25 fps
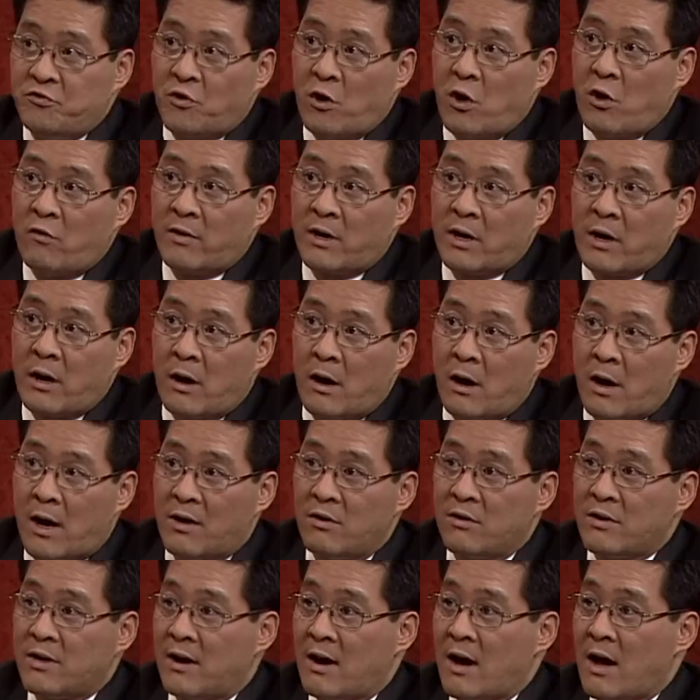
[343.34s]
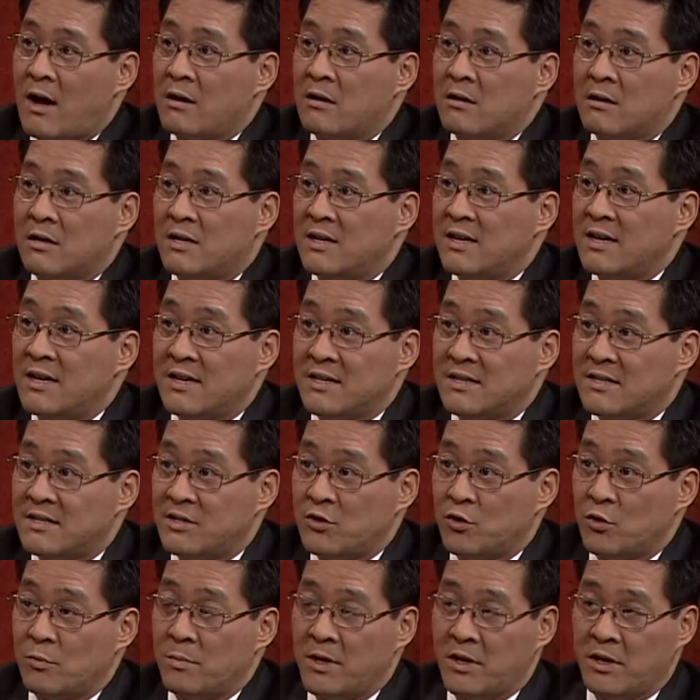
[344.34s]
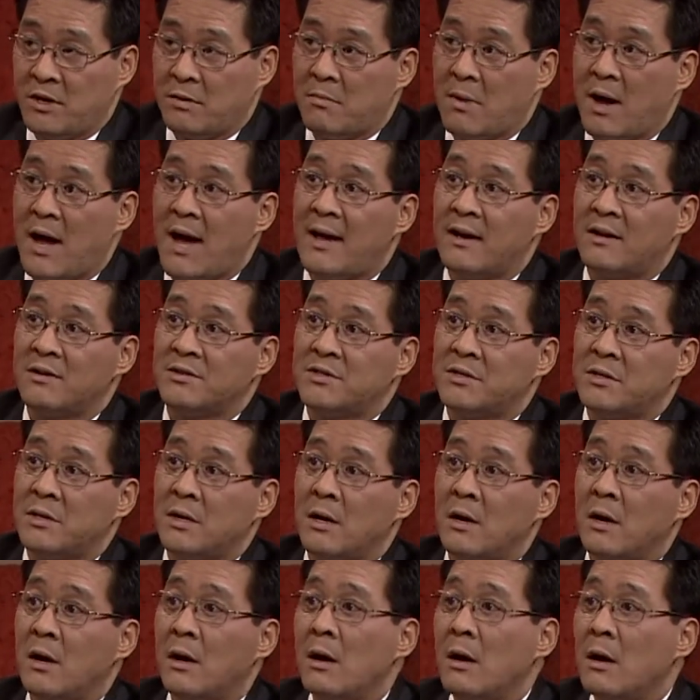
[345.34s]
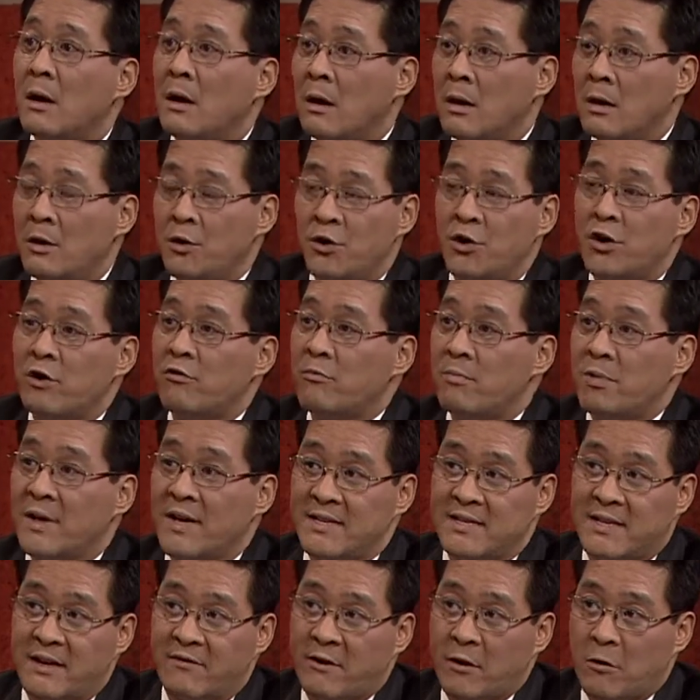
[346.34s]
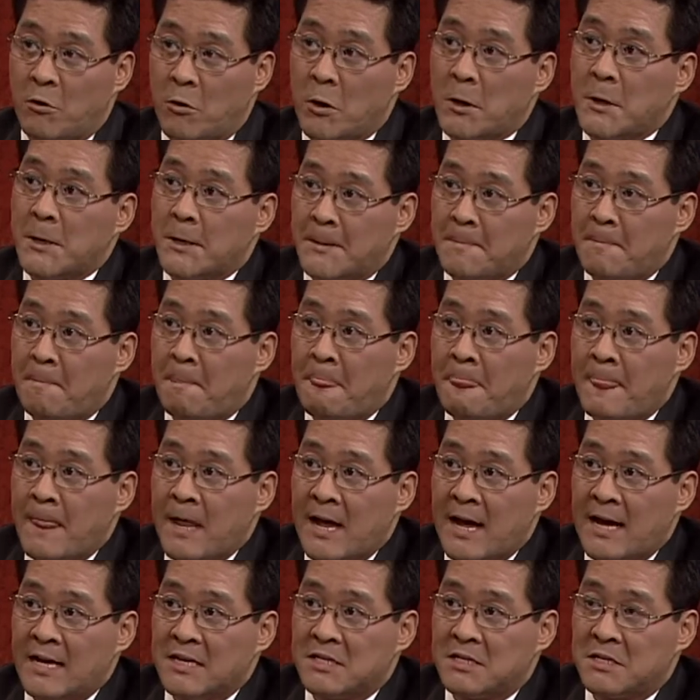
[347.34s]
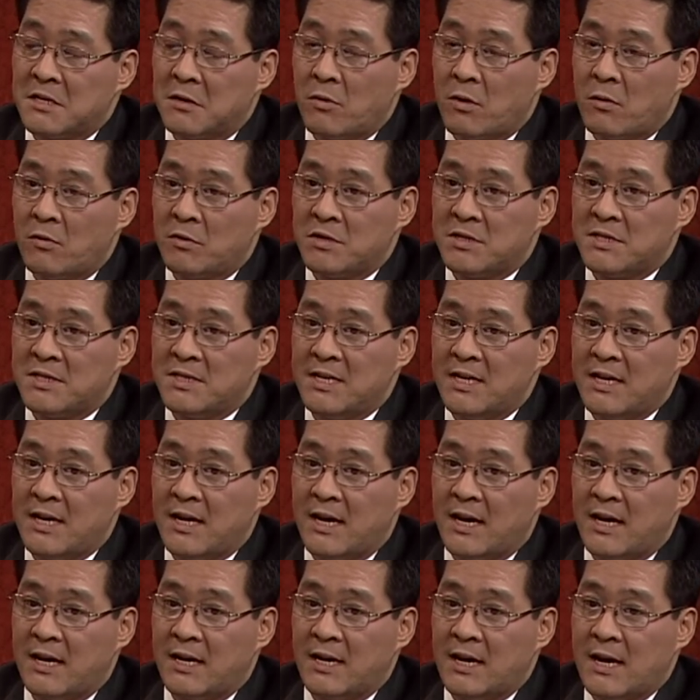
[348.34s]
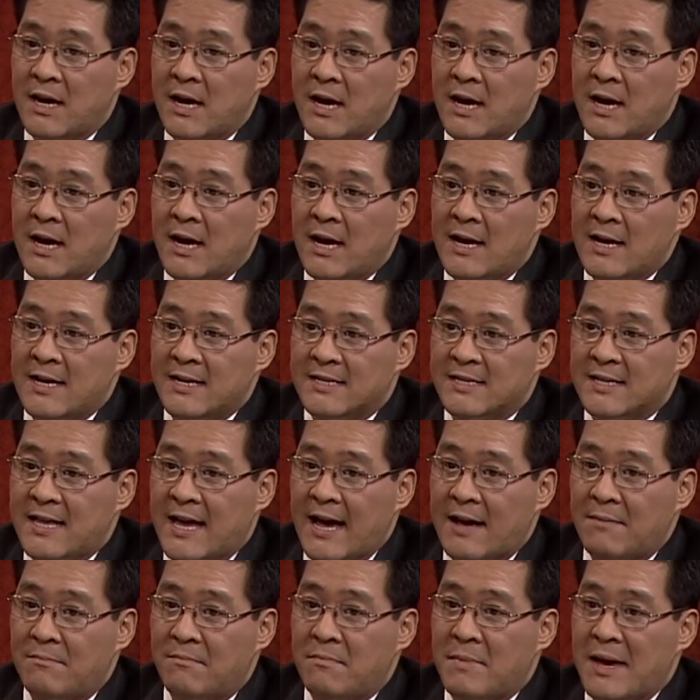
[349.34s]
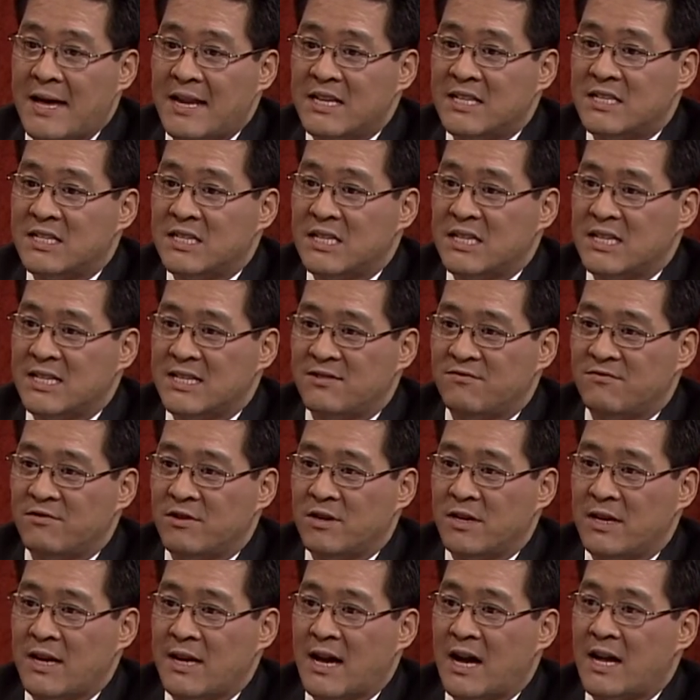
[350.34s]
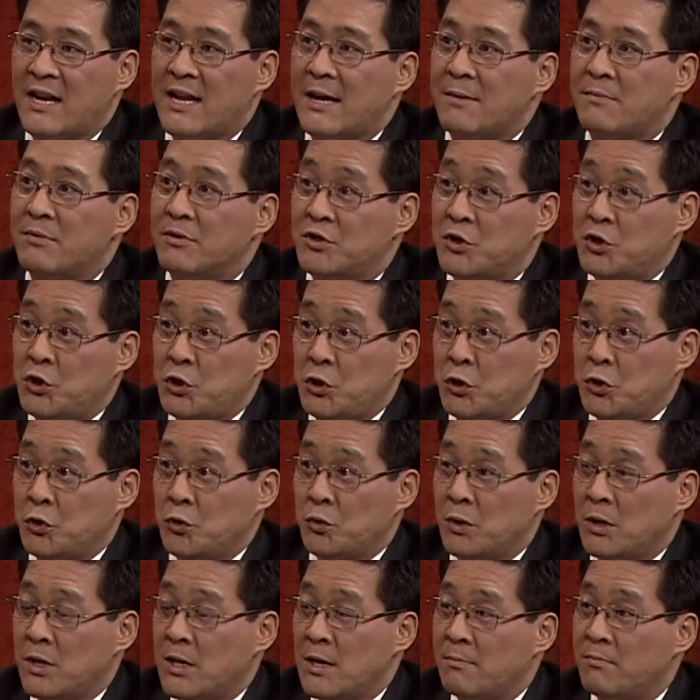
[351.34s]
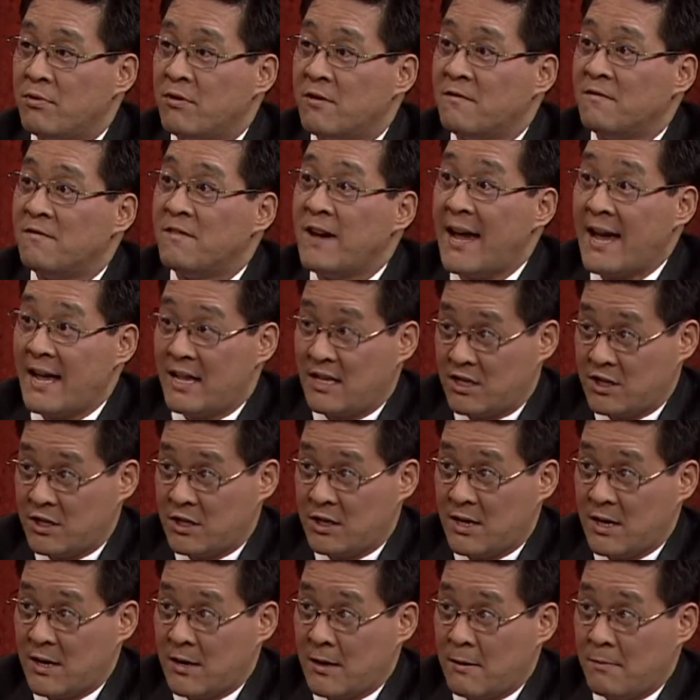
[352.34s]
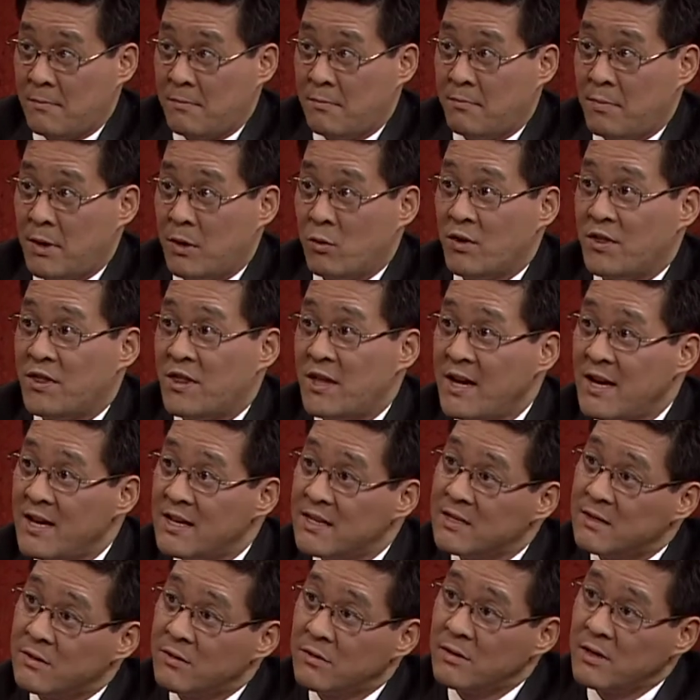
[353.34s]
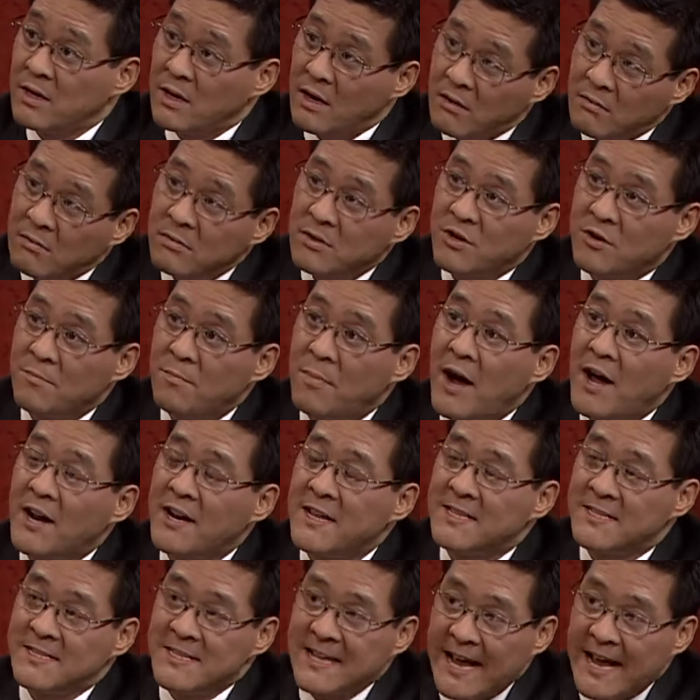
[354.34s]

drove a car, I don't care how good it is, to a million miles, you're going to replace every organ. And so what we're seeing is that medicine is really unable to prevent. But with this, you know, your body's